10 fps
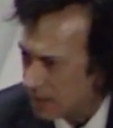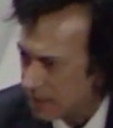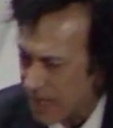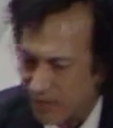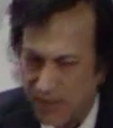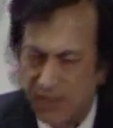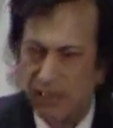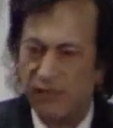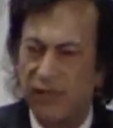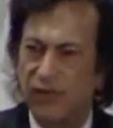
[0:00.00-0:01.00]

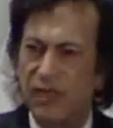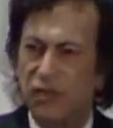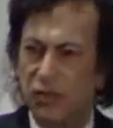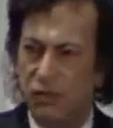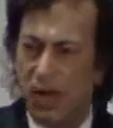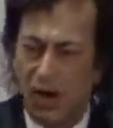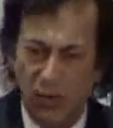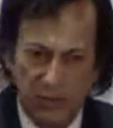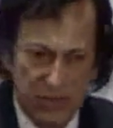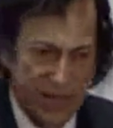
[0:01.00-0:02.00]
1752
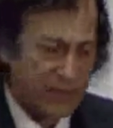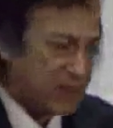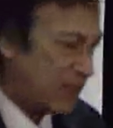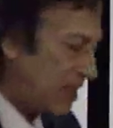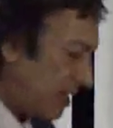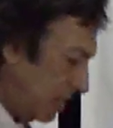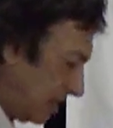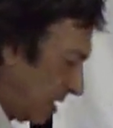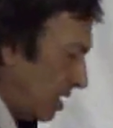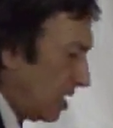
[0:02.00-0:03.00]
Rome,
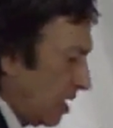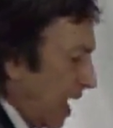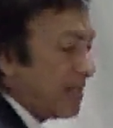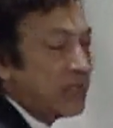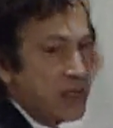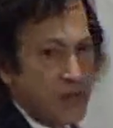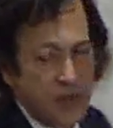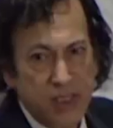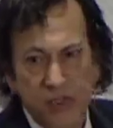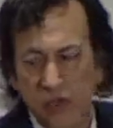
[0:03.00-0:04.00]

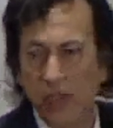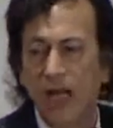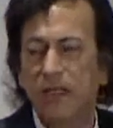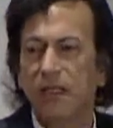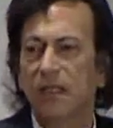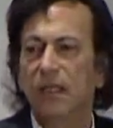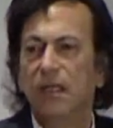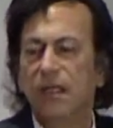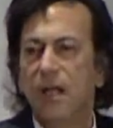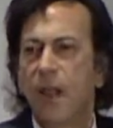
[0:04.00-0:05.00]
1832 London.
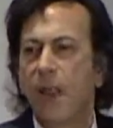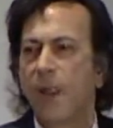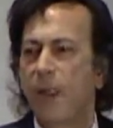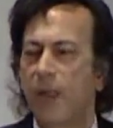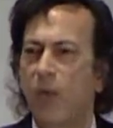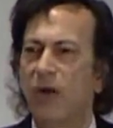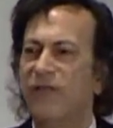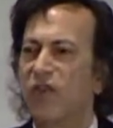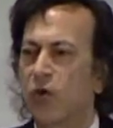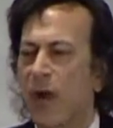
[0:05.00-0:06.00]
One
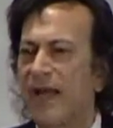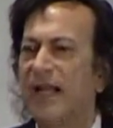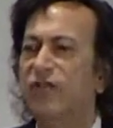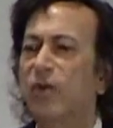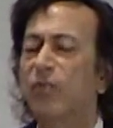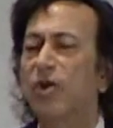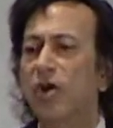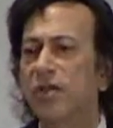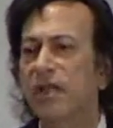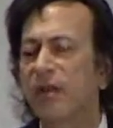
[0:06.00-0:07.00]
of the great
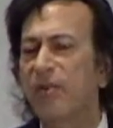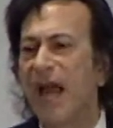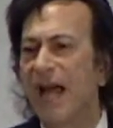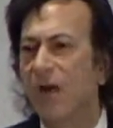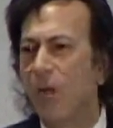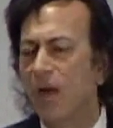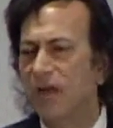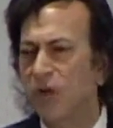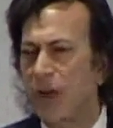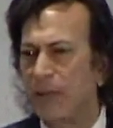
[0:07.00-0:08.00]
entrepreneurs of the piano, one of
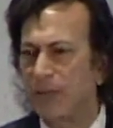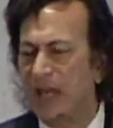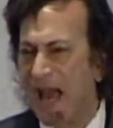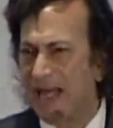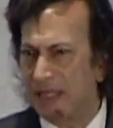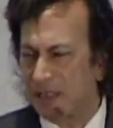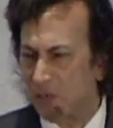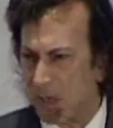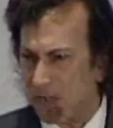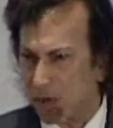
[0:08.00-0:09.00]
the great pianists,
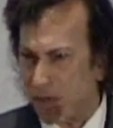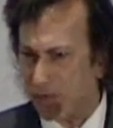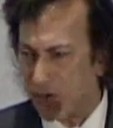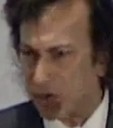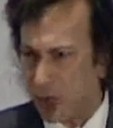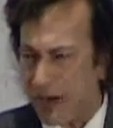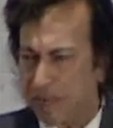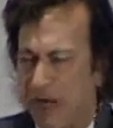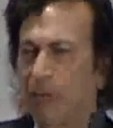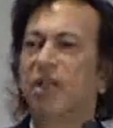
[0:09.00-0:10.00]
one of the first
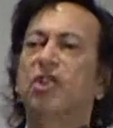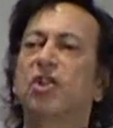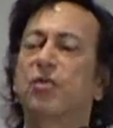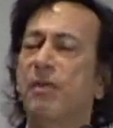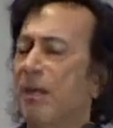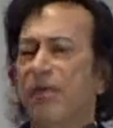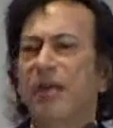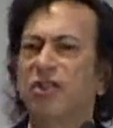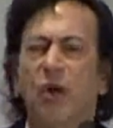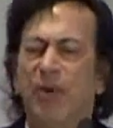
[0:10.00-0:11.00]
great publishers. Remember,
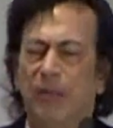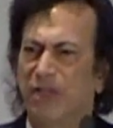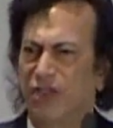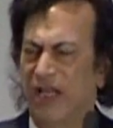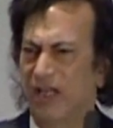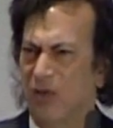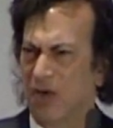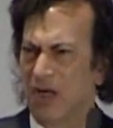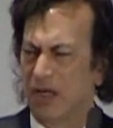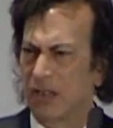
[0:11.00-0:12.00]
there's no publishing in the
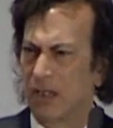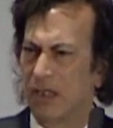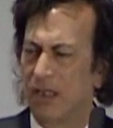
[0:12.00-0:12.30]
world.